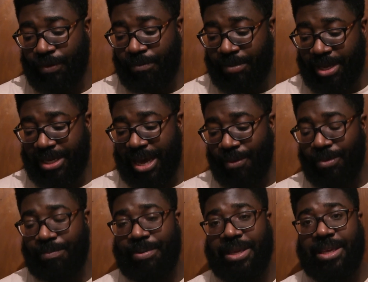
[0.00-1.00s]
For me, that
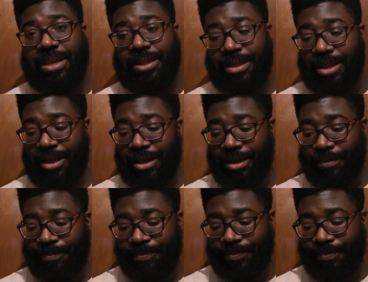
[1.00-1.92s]
would be the